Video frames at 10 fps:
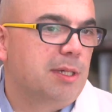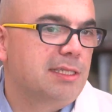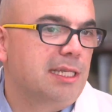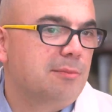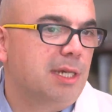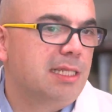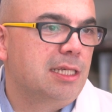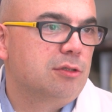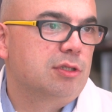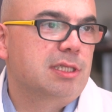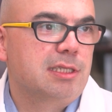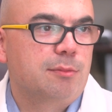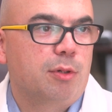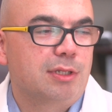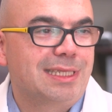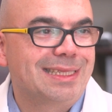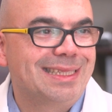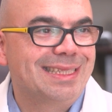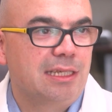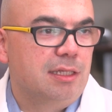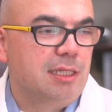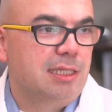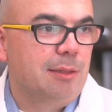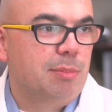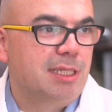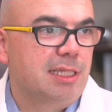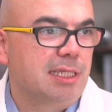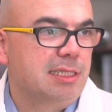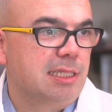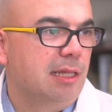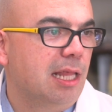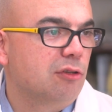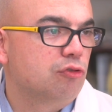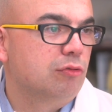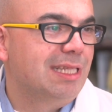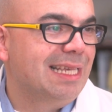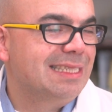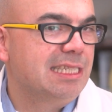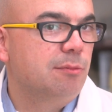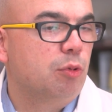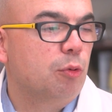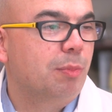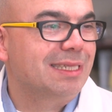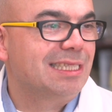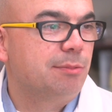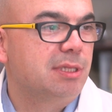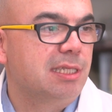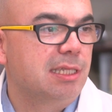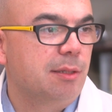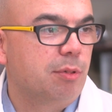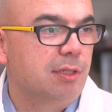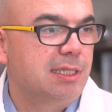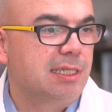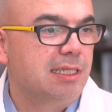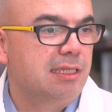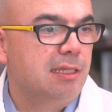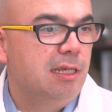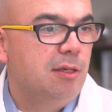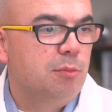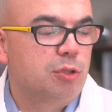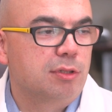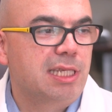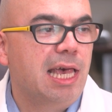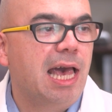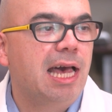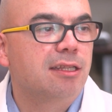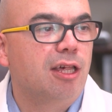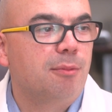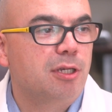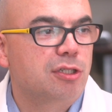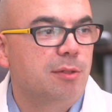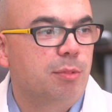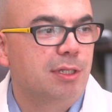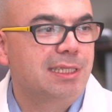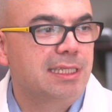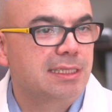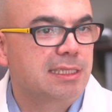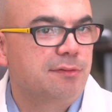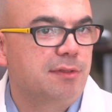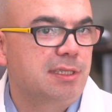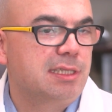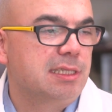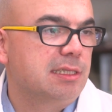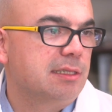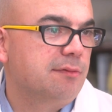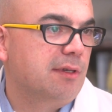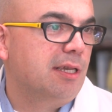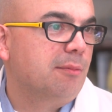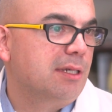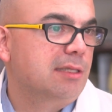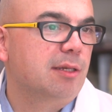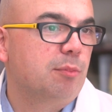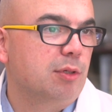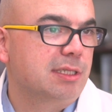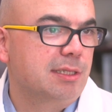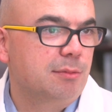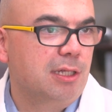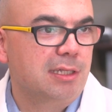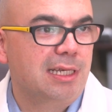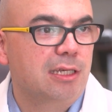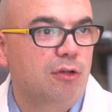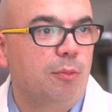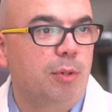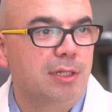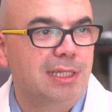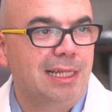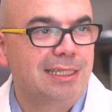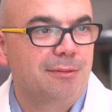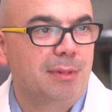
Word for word: The current process used involves adding acids to precipitate the proteins. But this process damages the proteins, which makes it really impossible to